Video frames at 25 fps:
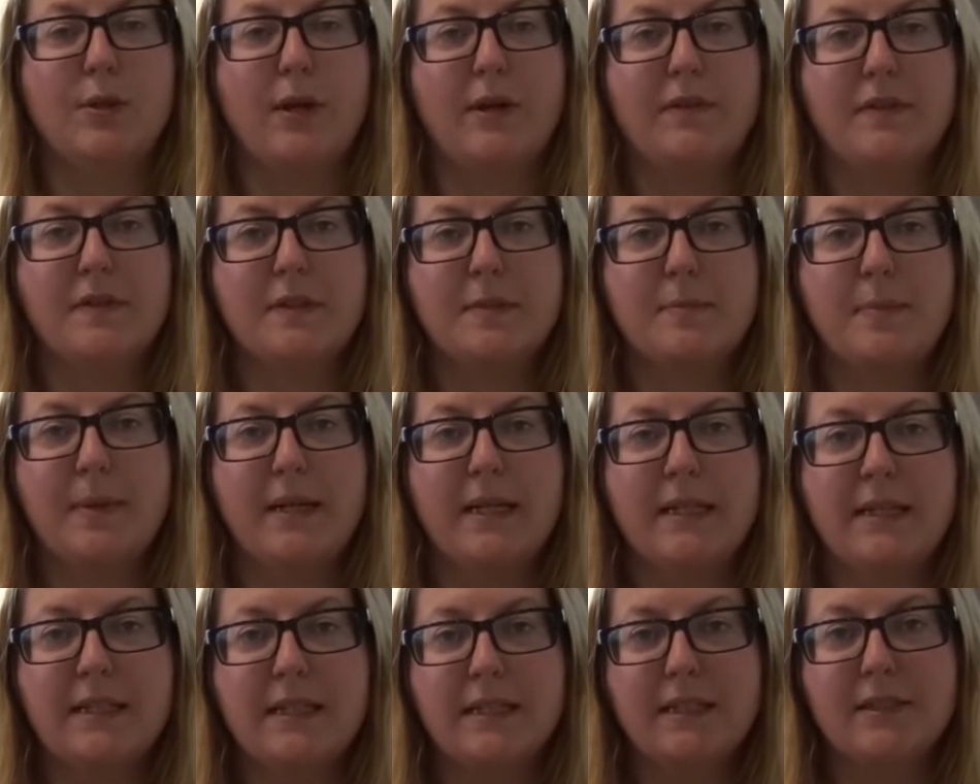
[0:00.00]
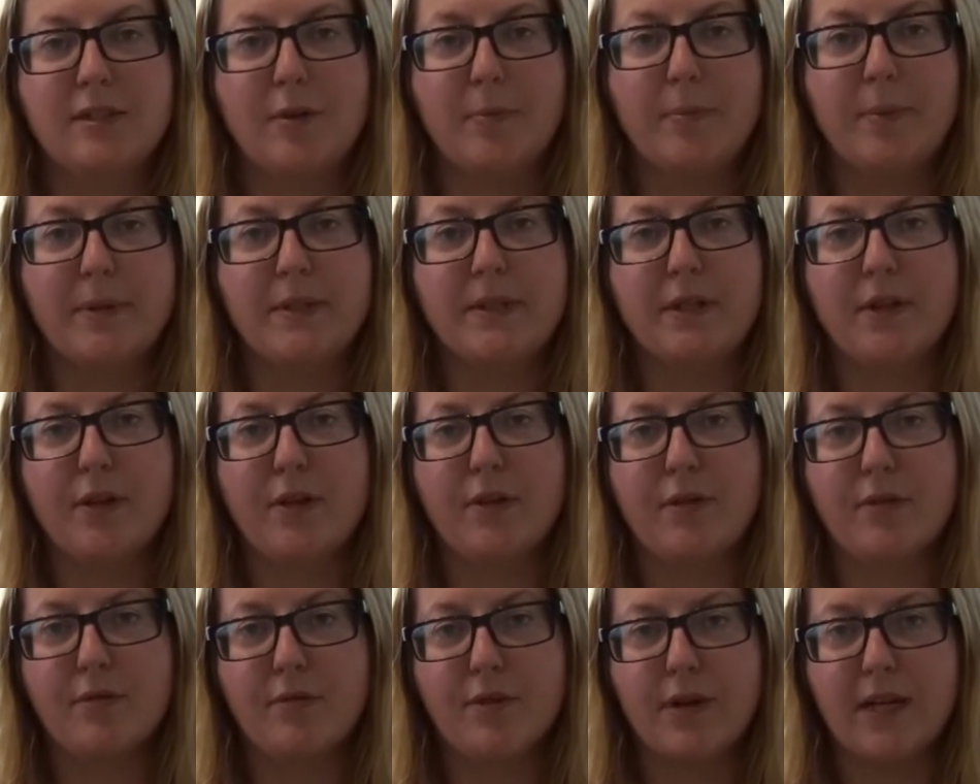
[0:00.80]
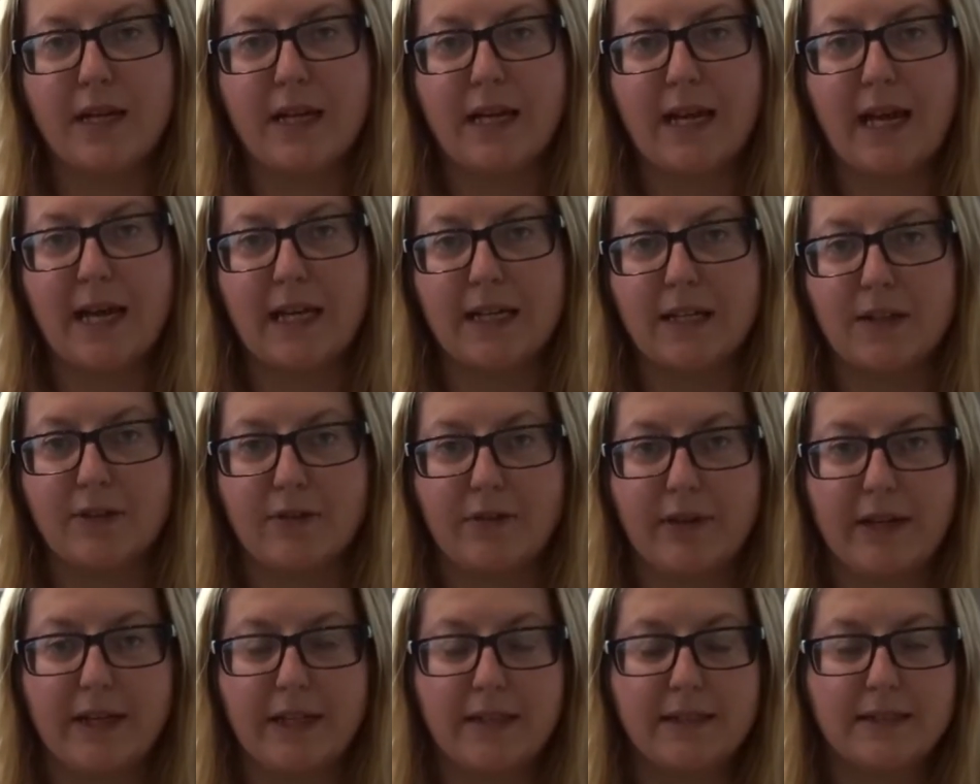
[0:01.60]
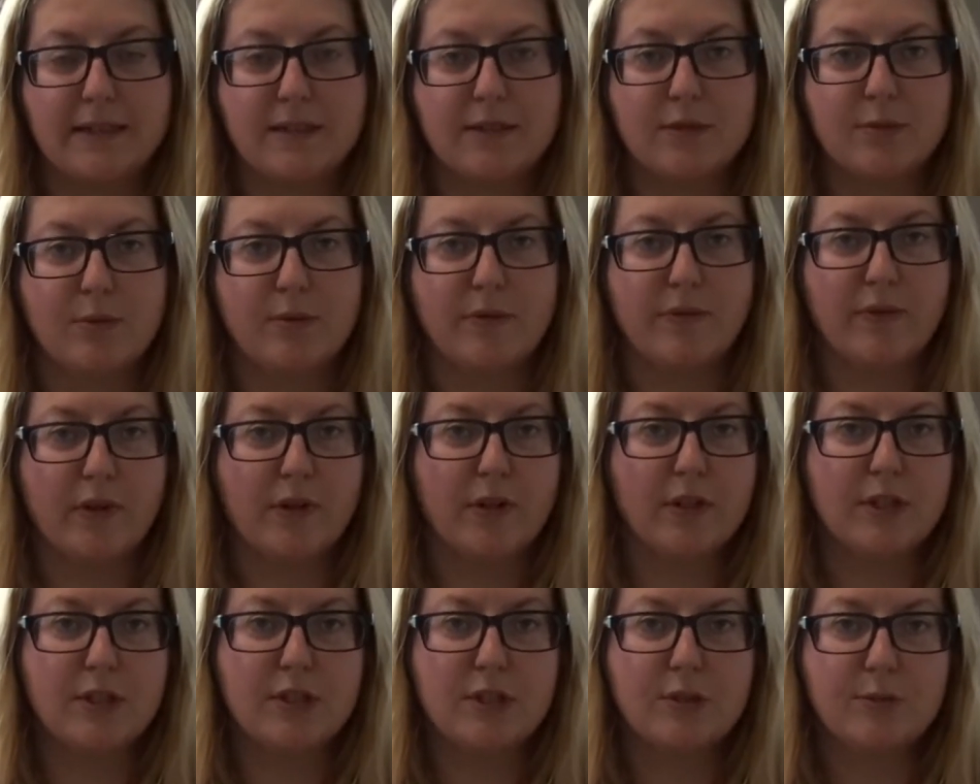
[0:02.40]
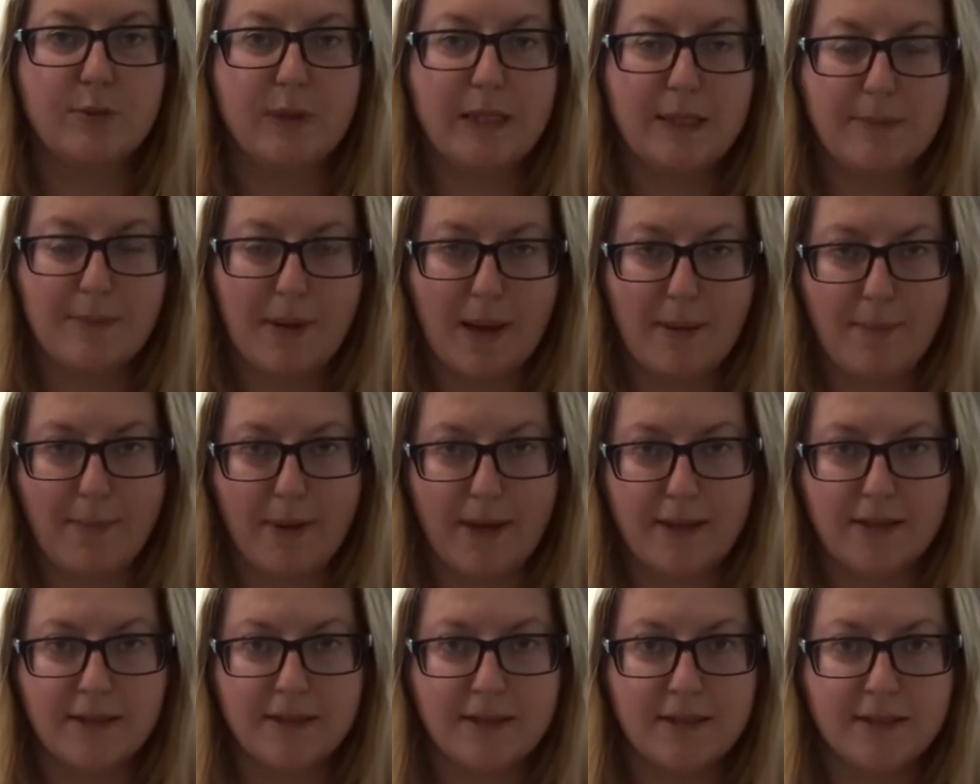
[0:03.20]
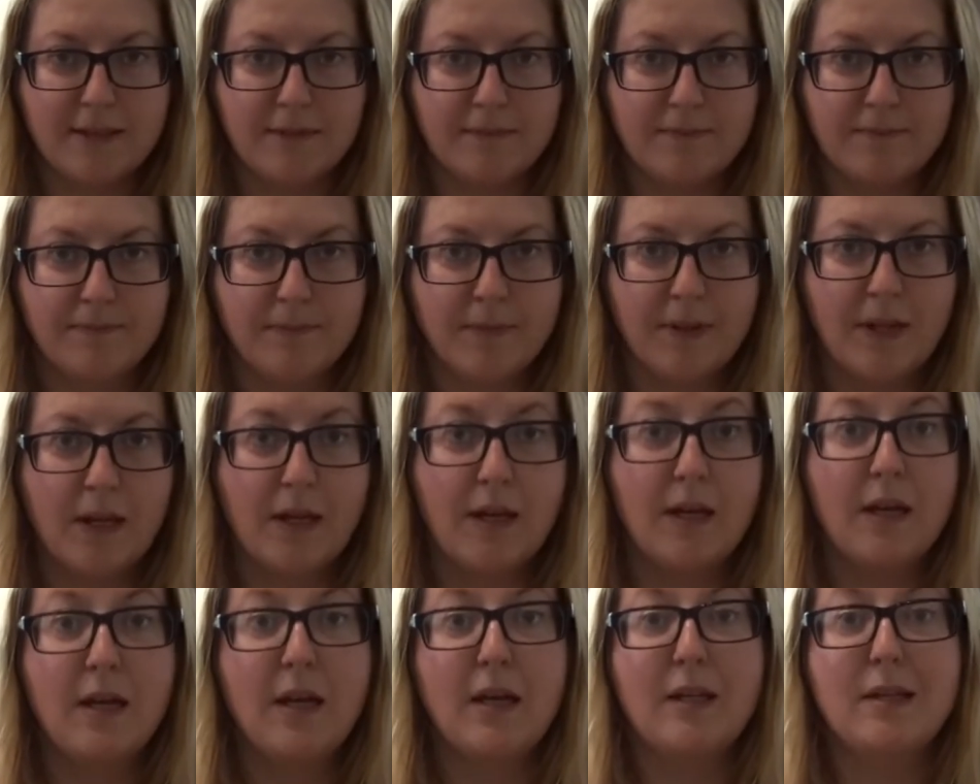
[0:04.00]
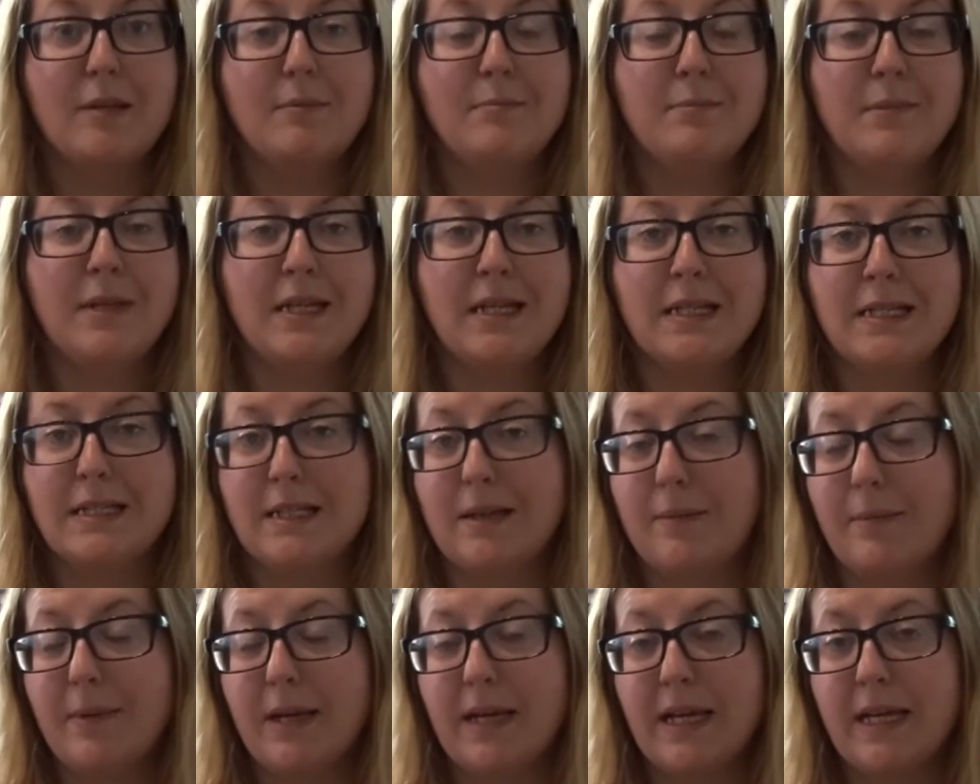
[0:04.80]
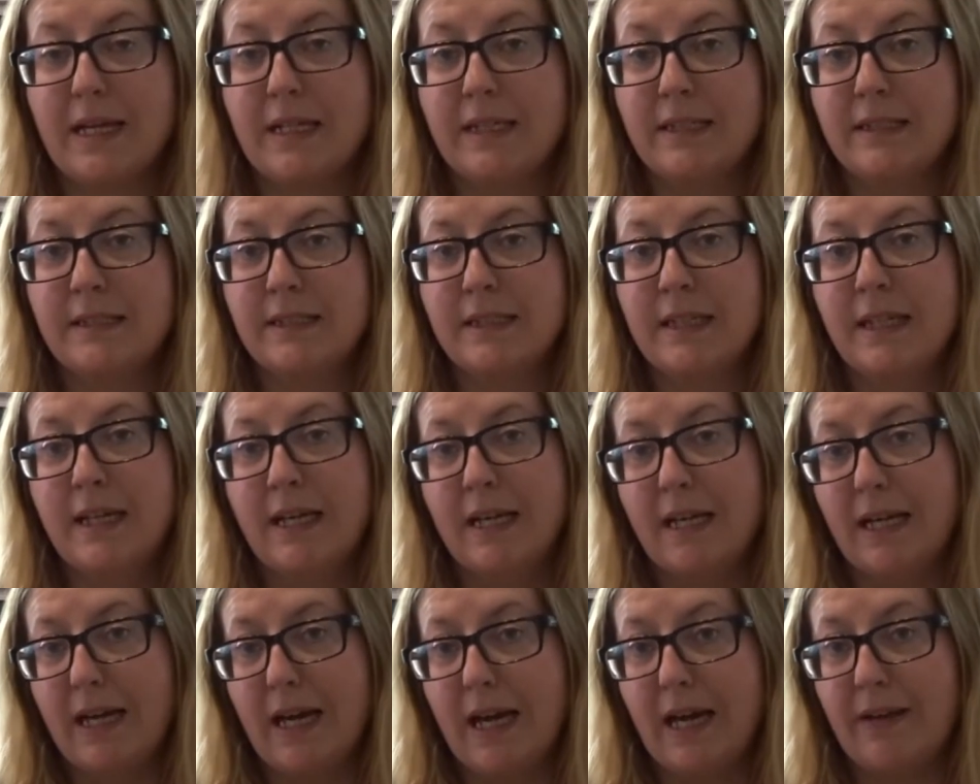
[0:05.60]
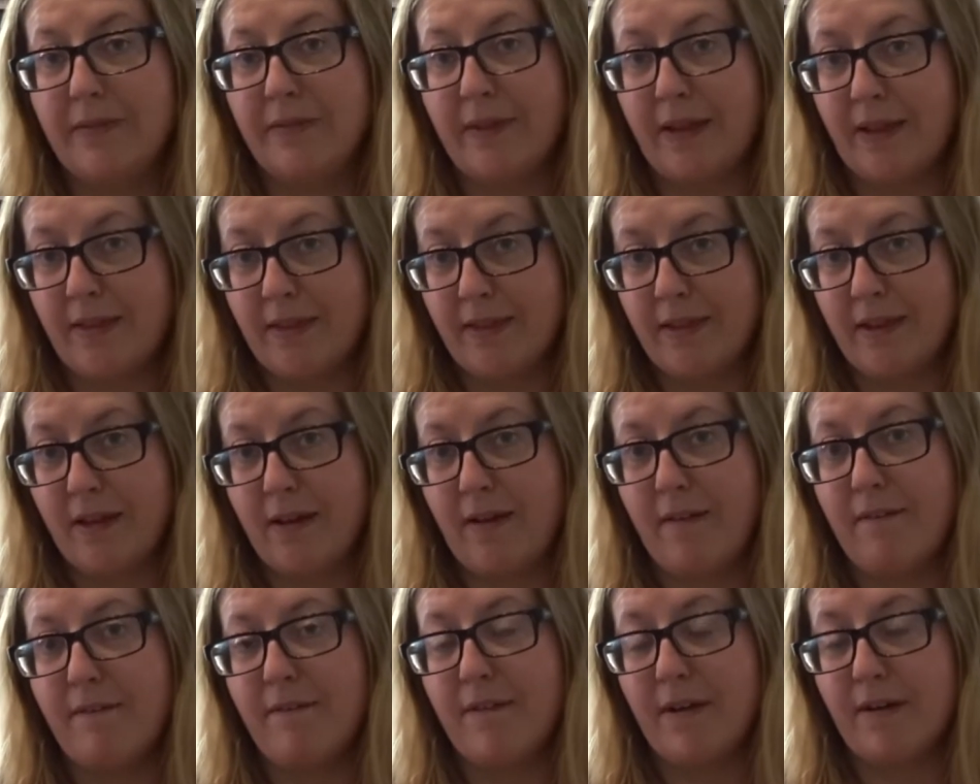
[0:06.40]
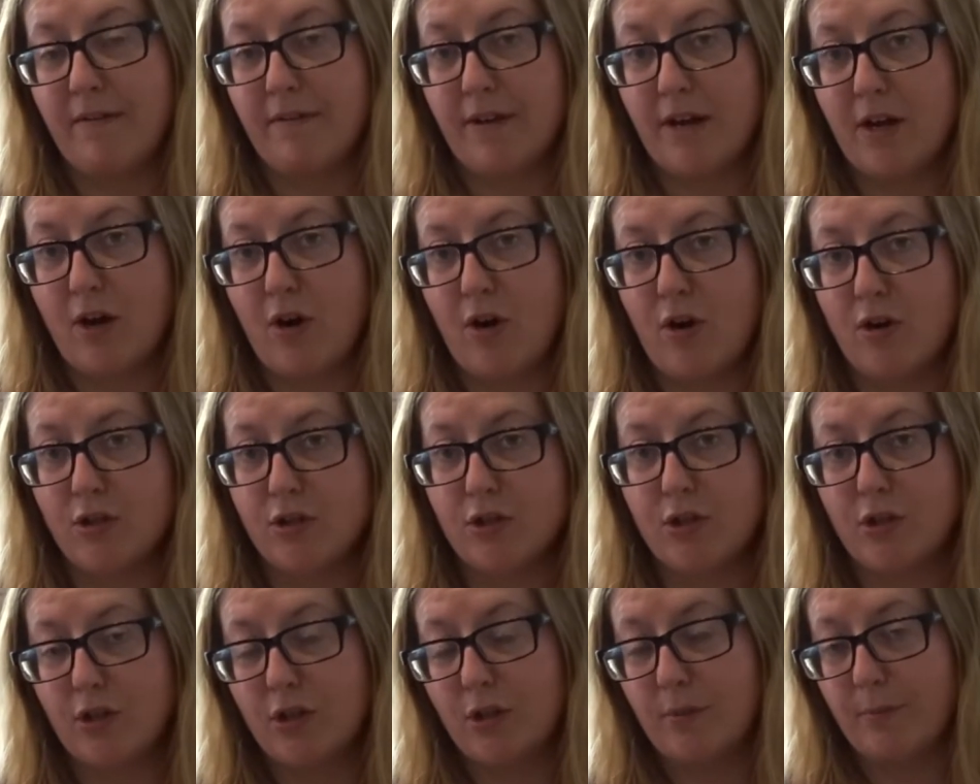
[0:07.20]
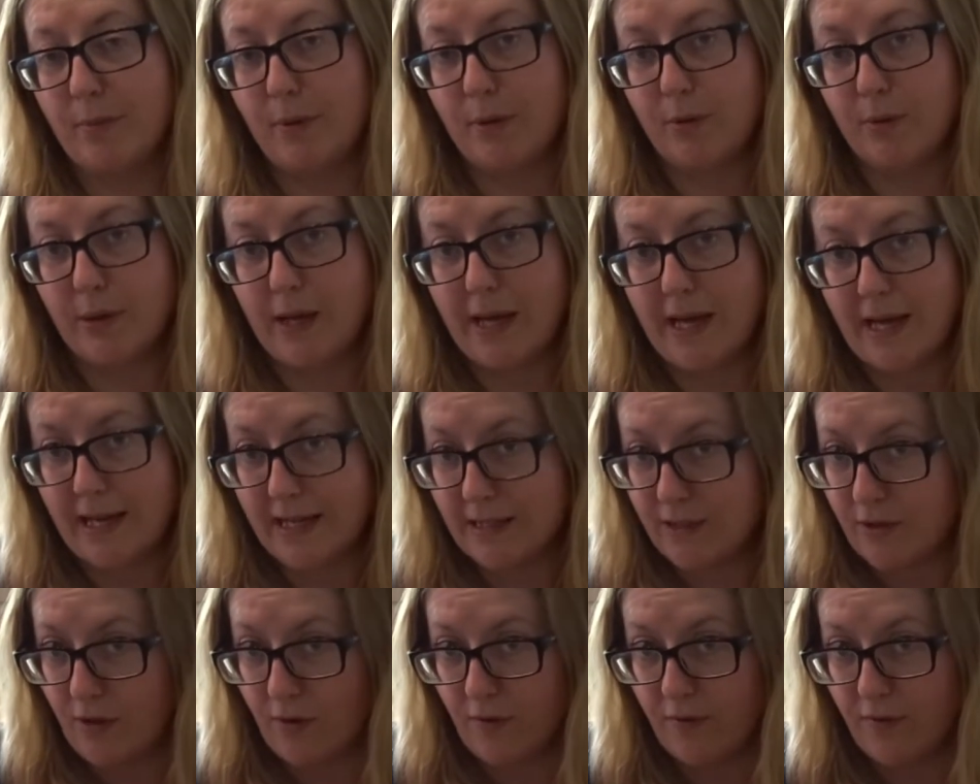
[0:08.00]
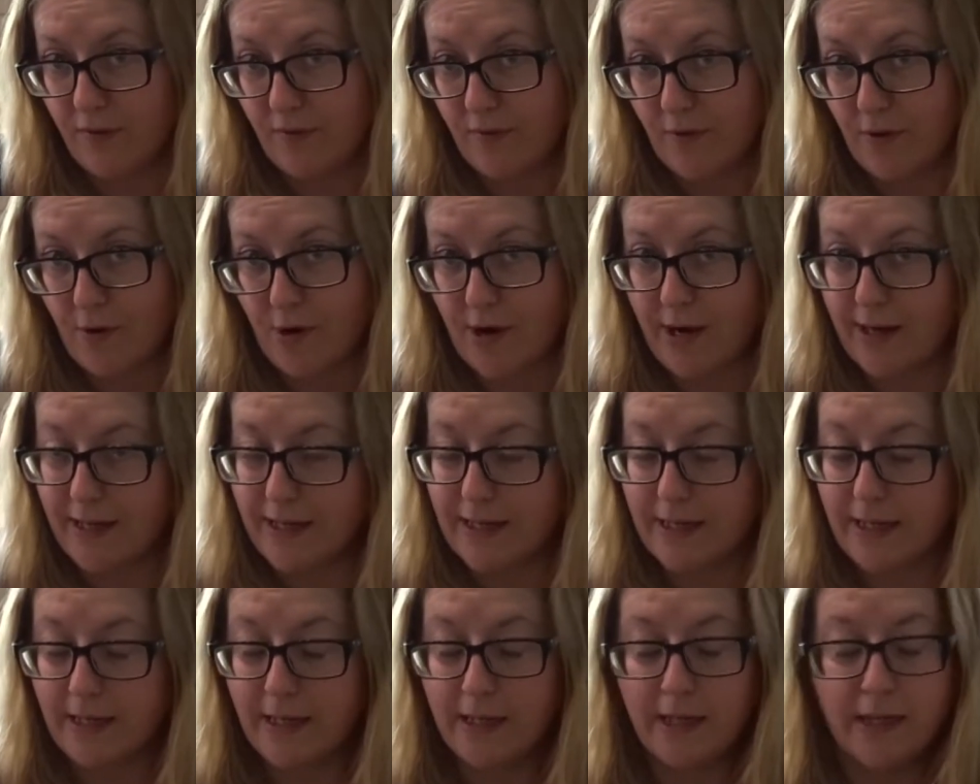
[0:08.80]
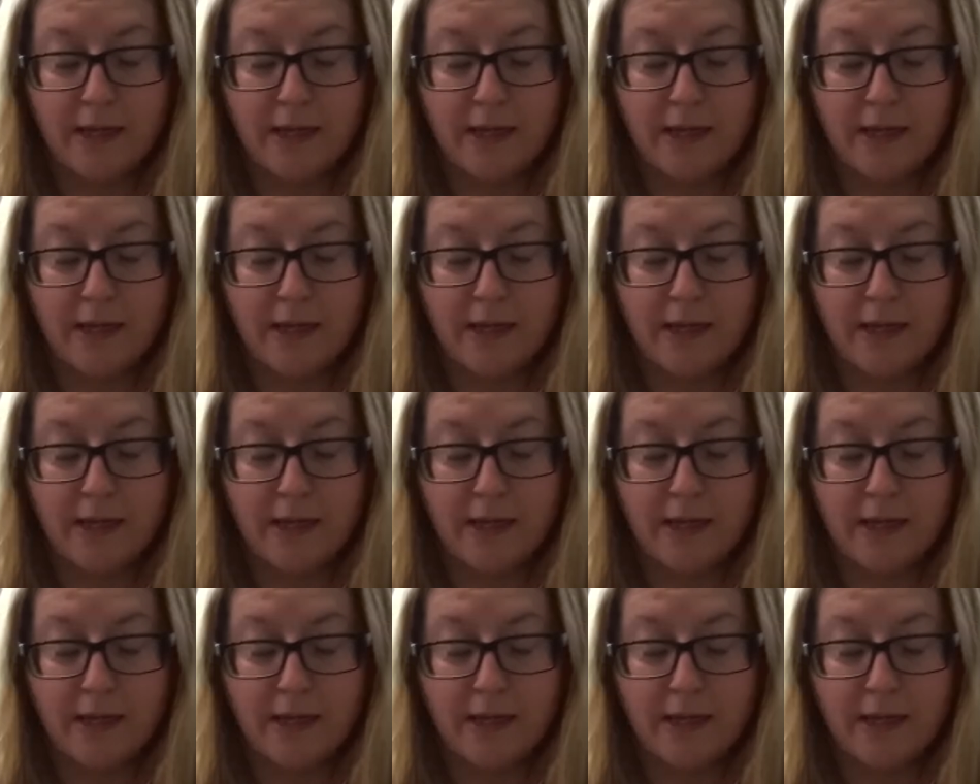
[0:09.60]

I've split this up into 3 categories. So we've got the sweet peppers, the medium heat, and then the very hot or the blow your head off variety.